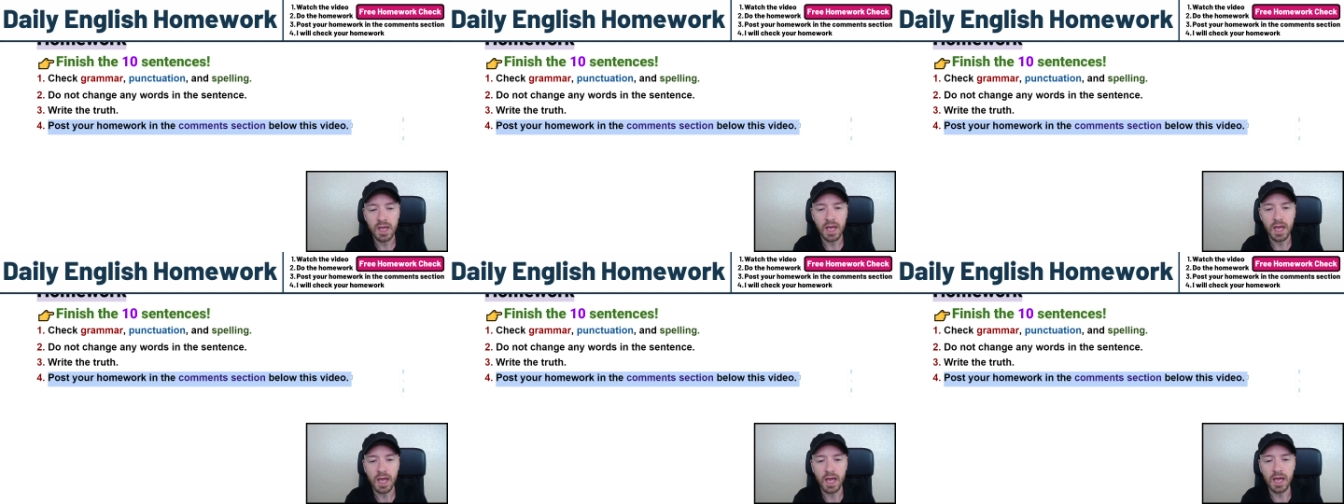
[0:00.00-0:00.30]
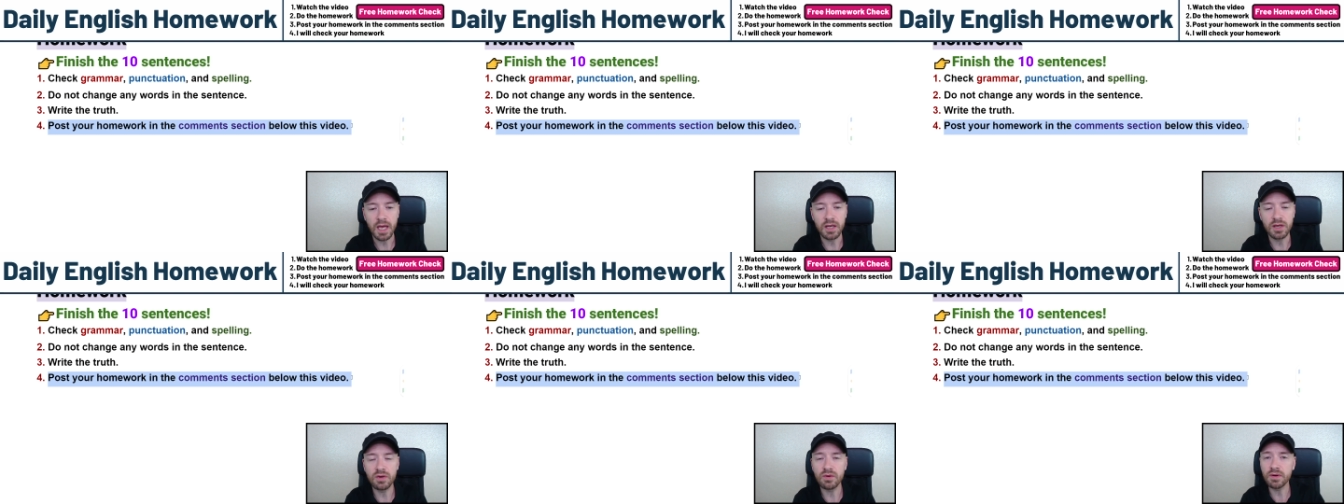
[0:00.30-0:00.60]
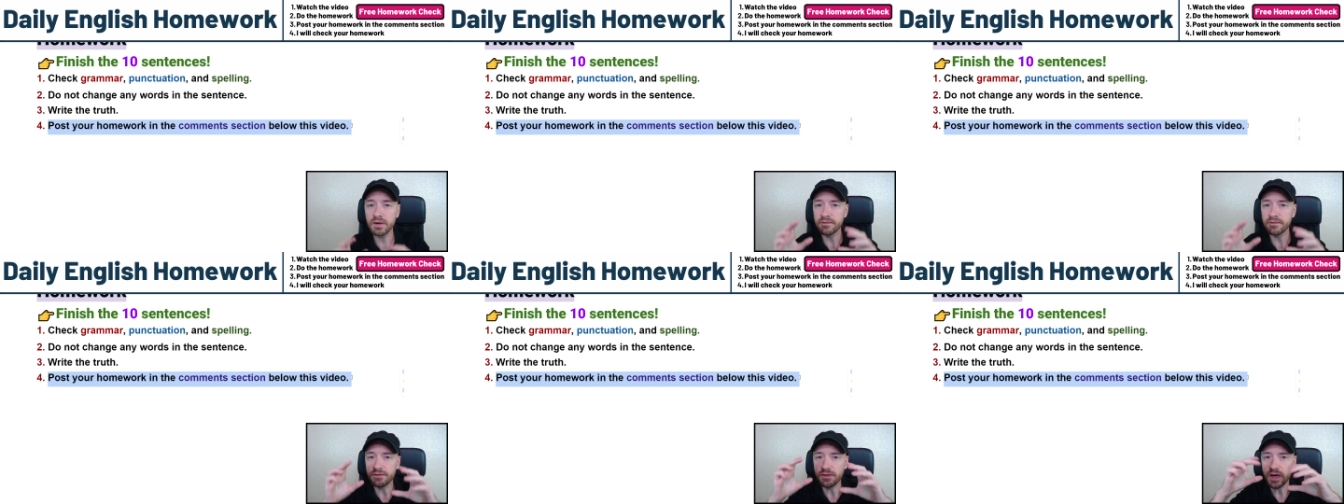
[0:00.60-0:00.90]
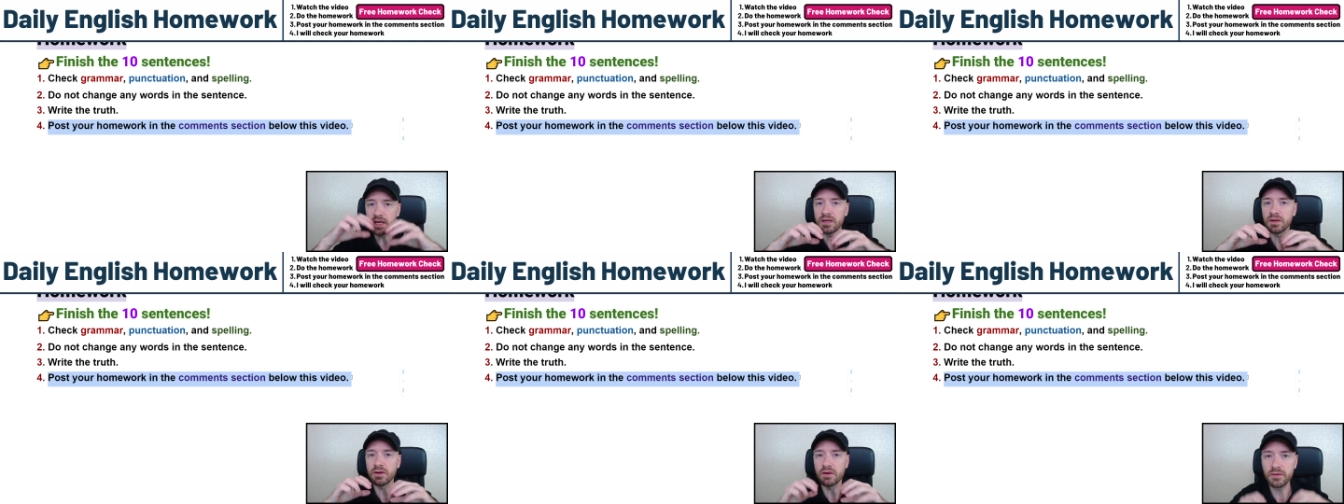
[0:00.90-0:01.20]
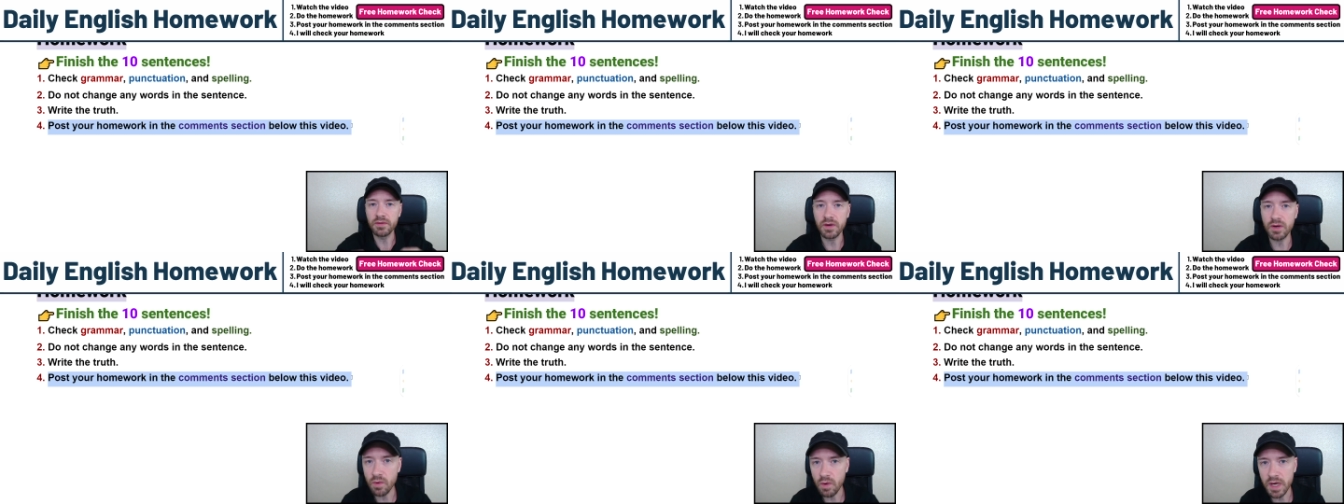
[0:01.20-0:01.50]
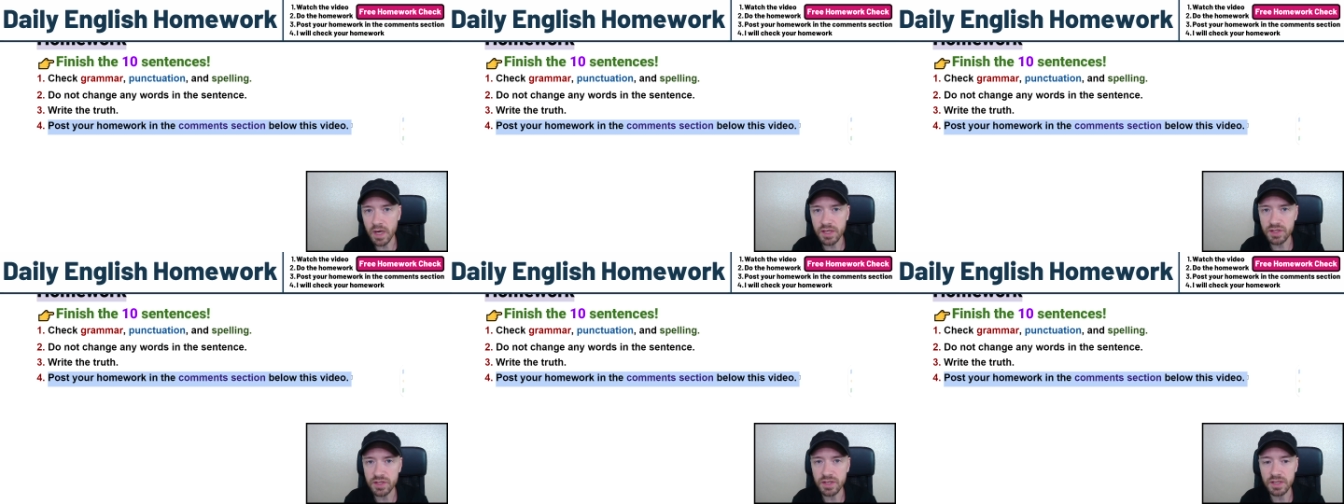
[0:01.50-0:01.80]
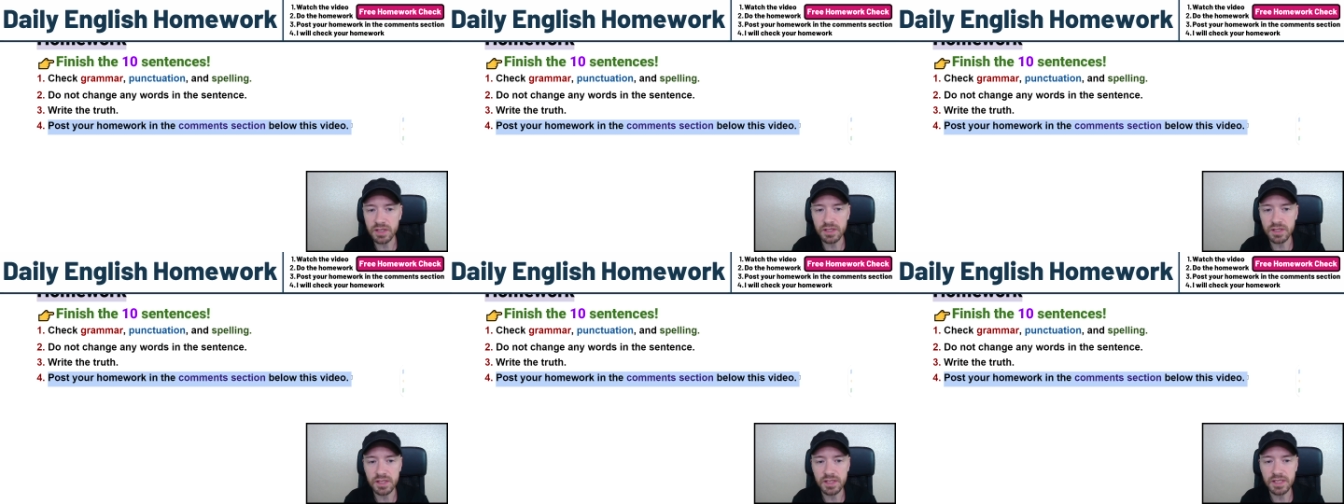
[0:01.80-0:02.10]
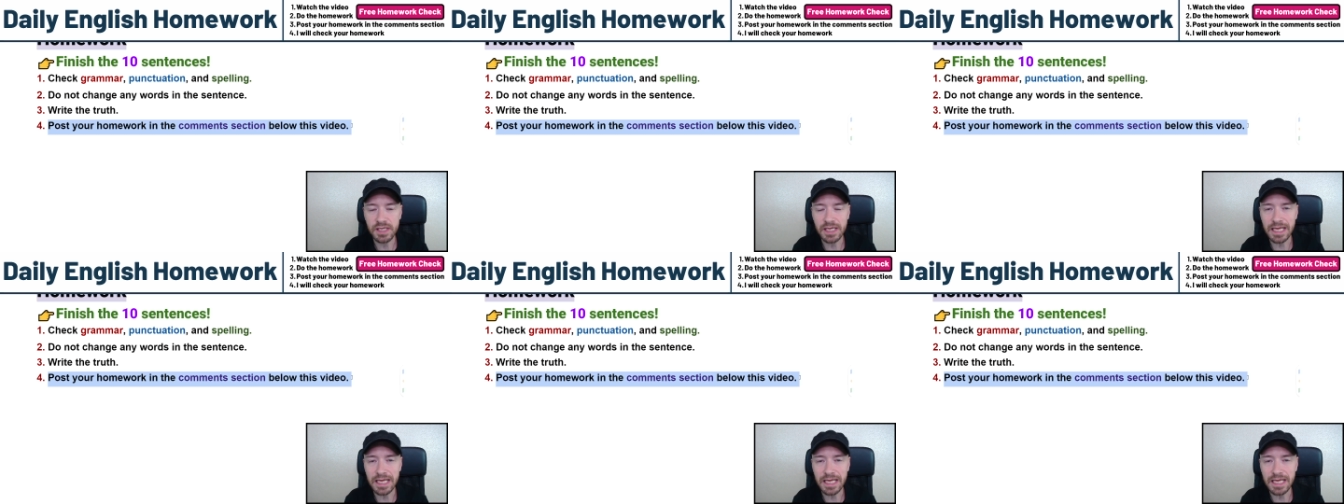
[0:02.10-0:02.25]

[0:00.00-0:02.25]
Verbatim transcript: And you can find all the questions